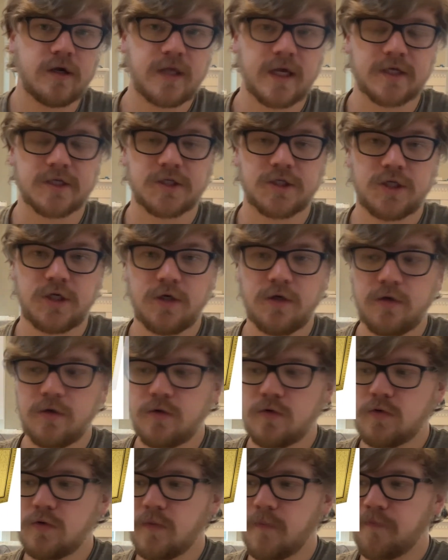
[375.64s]
Dex
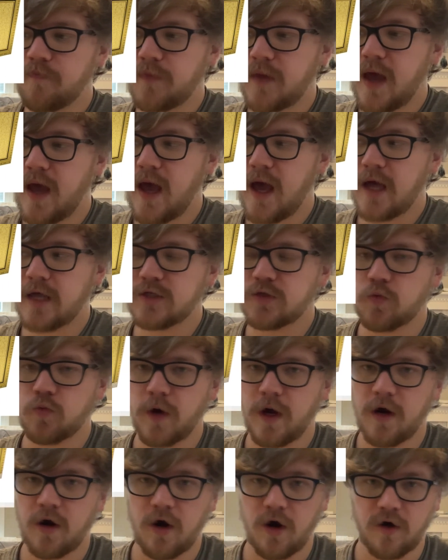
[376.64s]
2 has
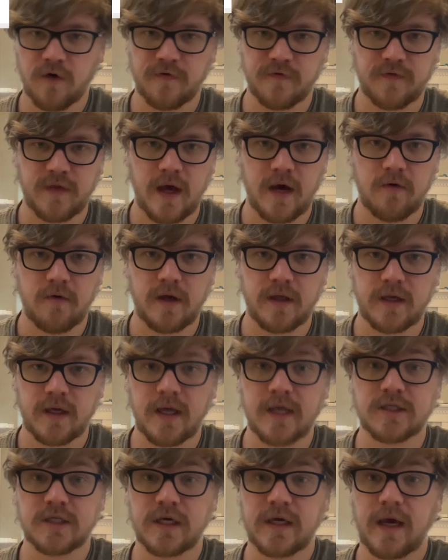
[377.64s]
Where Art Thou in
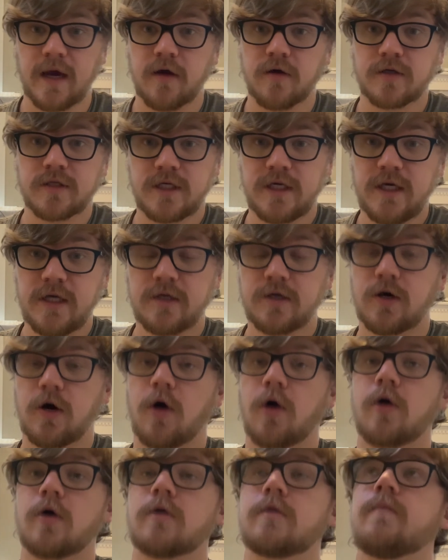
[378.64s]
it as a guaranteed
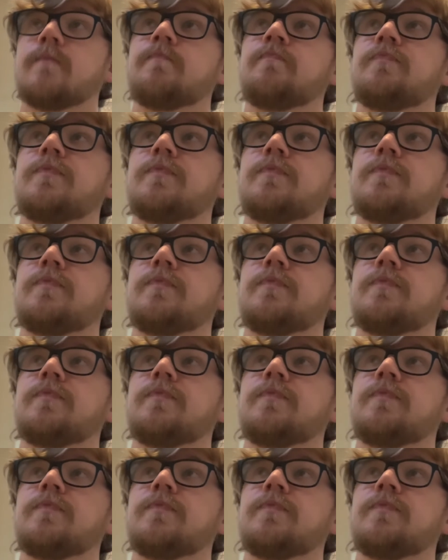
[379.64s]
card.